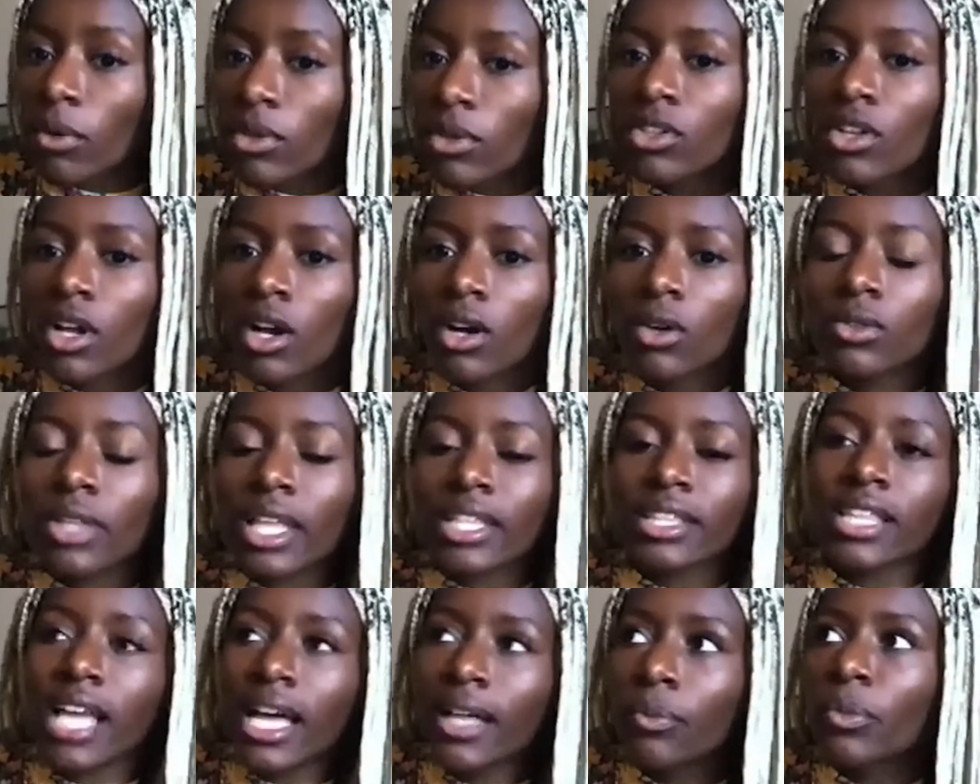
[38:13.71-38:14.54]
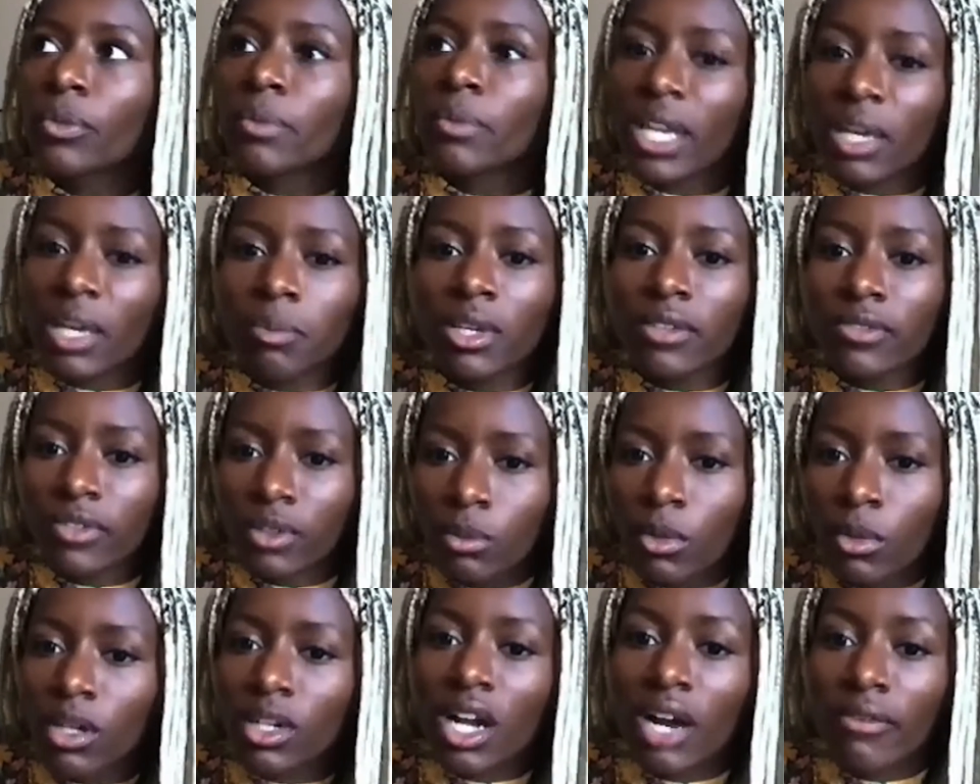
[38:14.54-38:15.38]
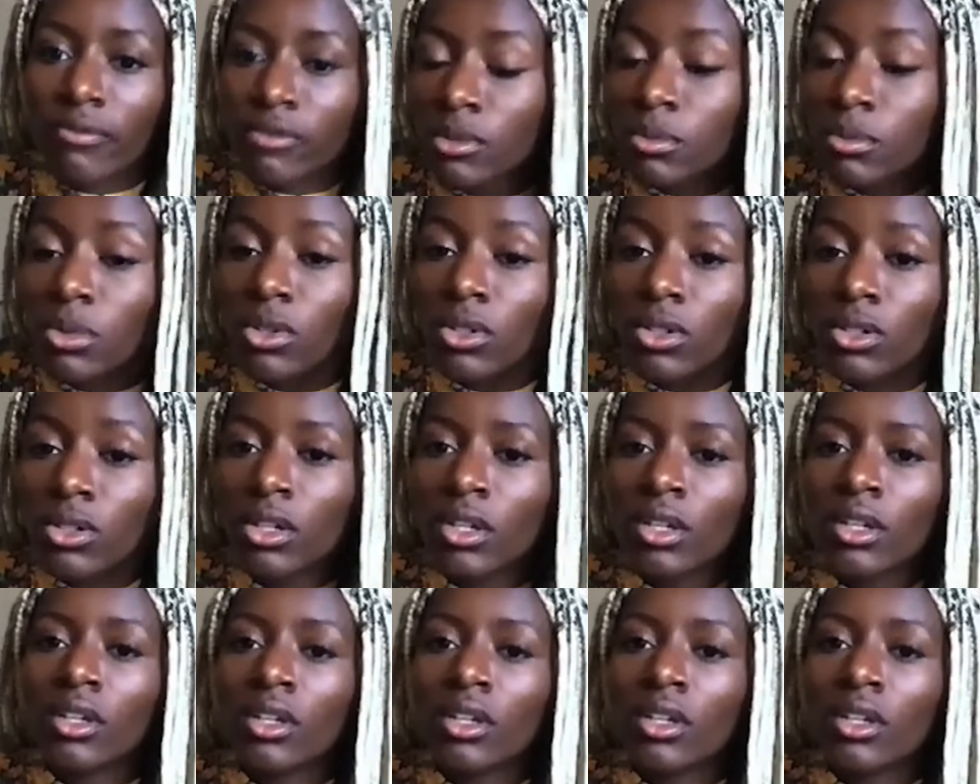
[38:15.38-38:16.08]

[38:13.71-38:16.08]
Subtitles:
like that will make me feel more comfortable.